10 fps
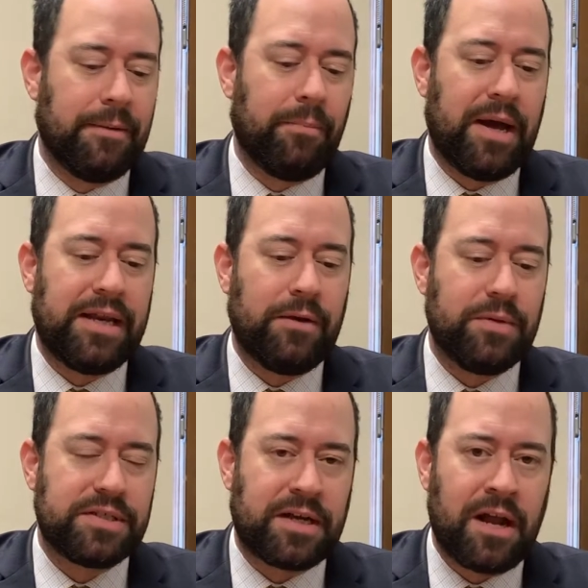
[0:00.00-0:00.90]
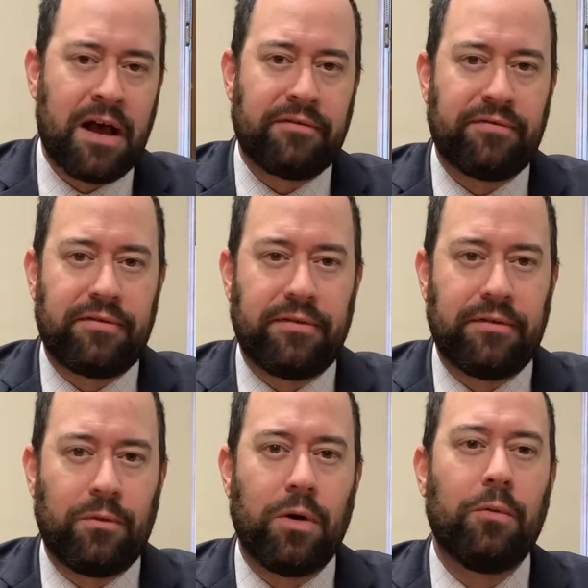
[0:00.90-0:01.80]
But it was enough
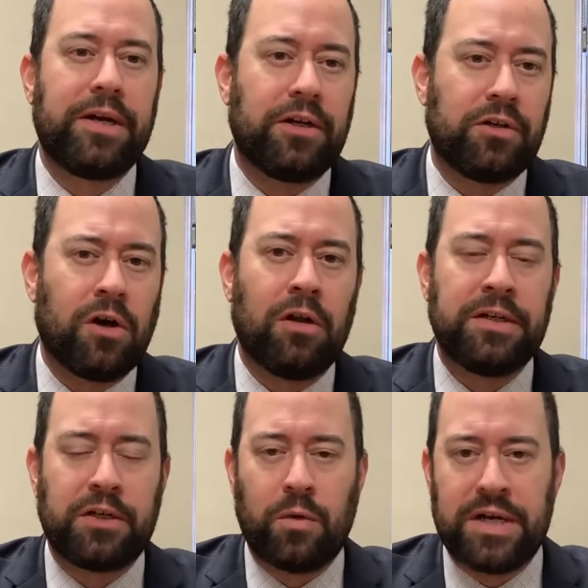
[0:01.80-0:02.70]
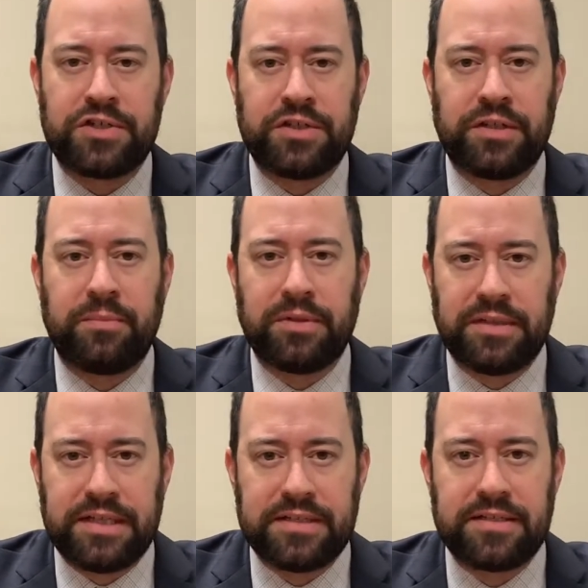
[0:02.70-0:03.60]
where we could call into question the
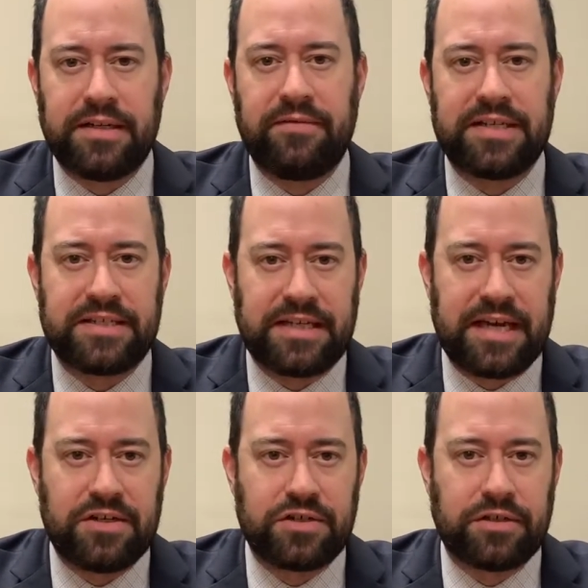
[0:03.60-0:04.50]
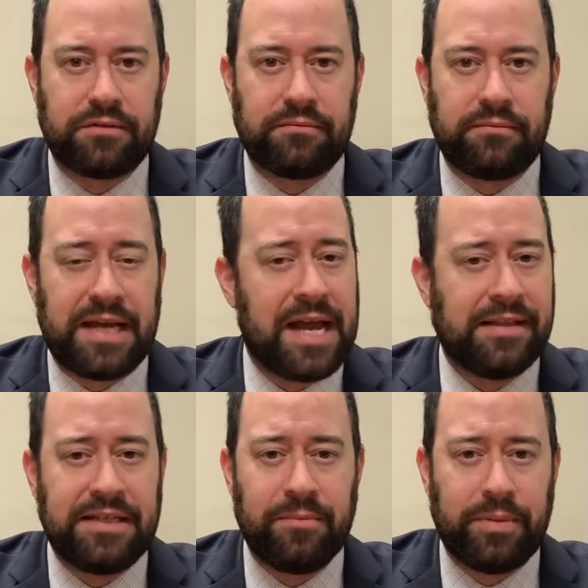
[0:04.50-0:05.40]
police investigation. They had
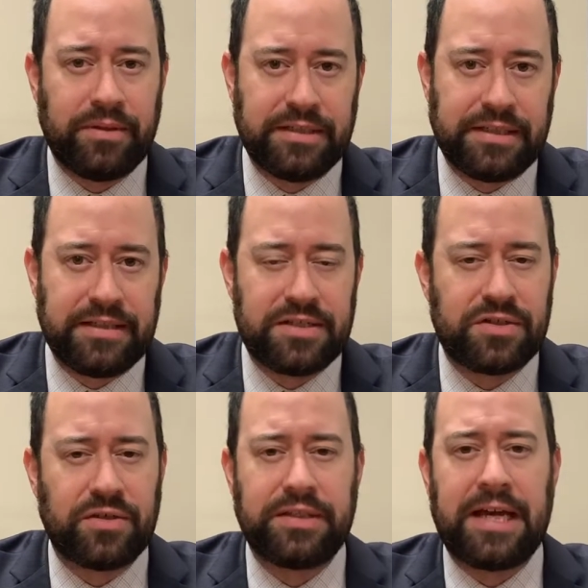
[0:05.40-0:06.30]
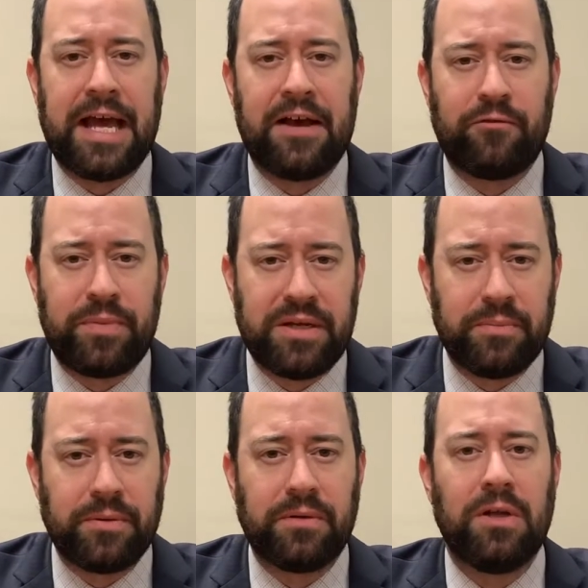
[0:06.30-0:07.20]
the ability. They certainly have
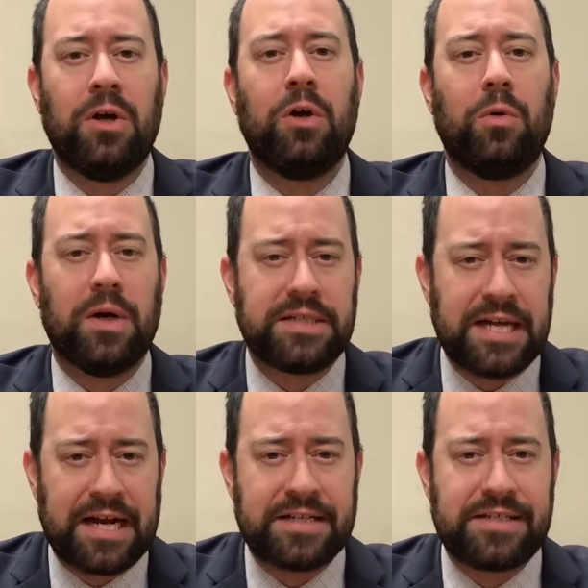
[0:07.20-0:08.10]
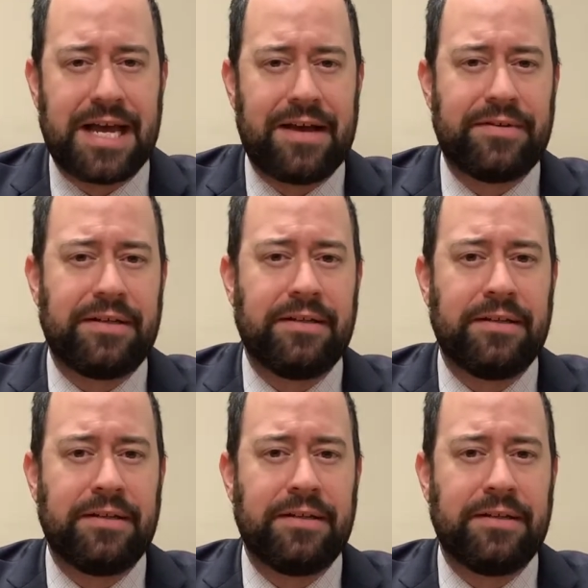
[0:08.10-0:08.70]
people who are tech savvy.